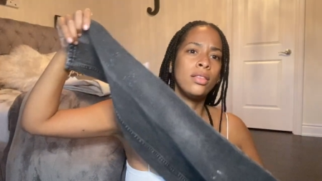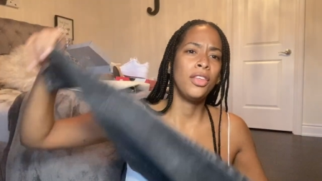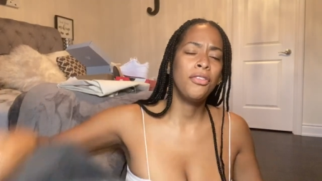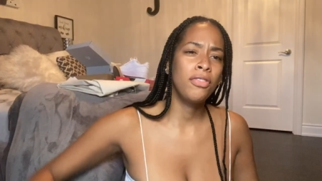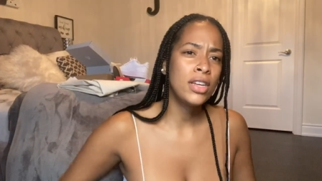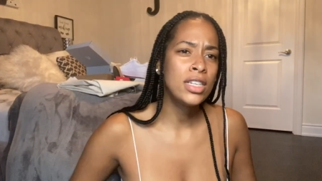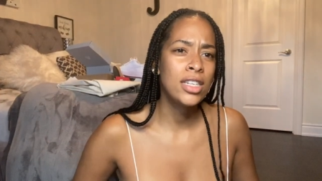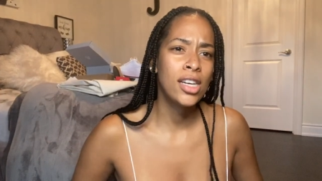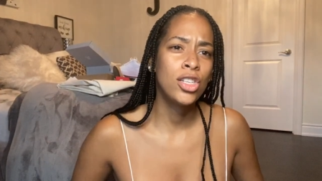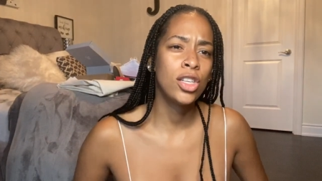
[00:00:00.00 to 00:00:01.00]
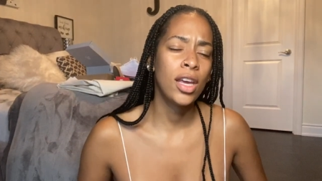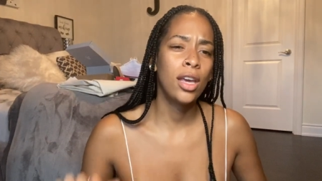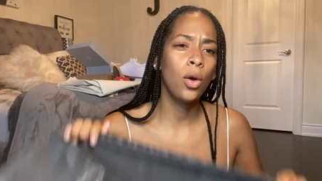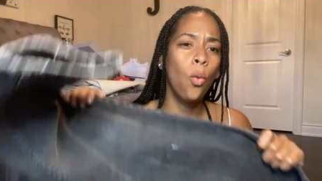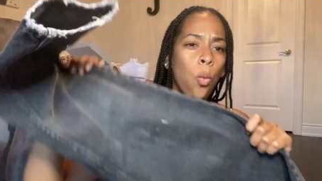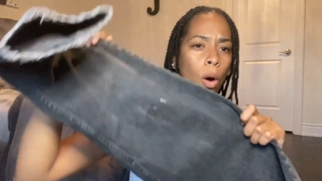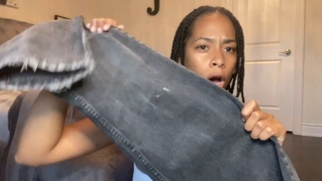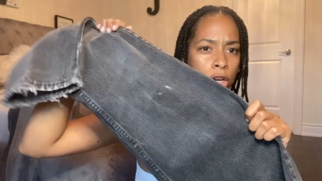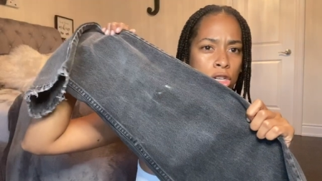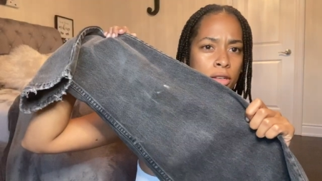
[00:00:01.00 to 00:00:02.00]
the vintage like
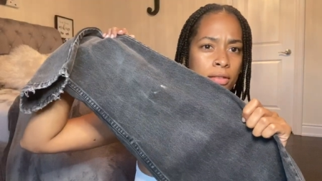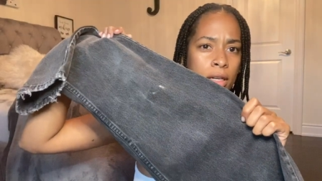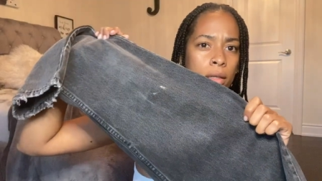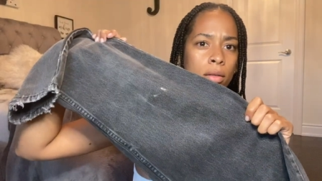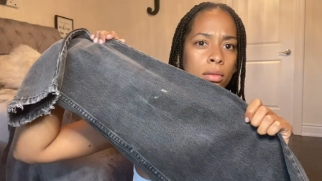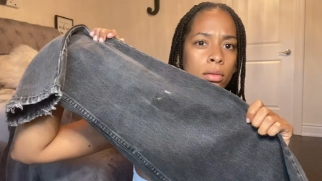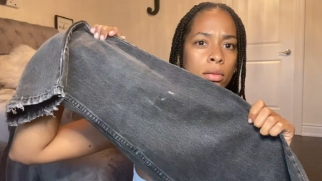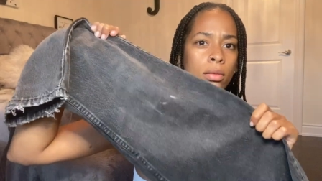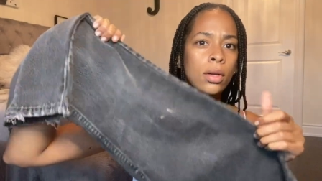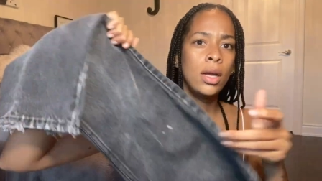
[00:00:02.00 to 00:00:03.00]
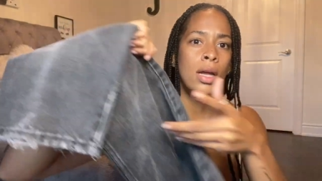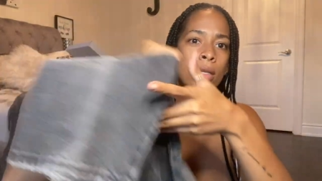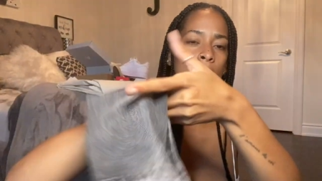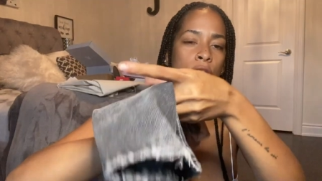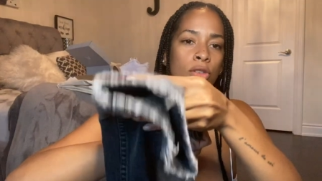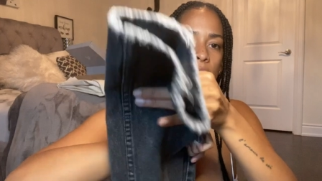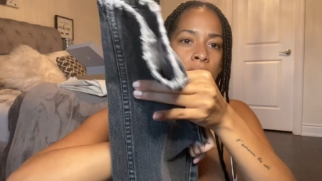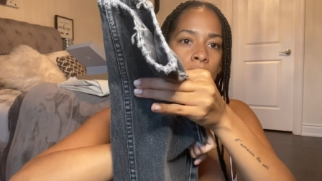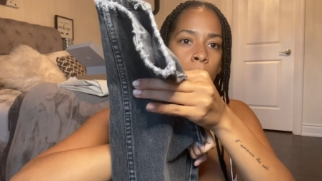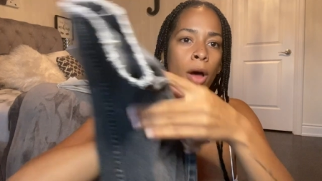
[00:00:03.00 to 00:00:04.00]
wash of it. Distressed at the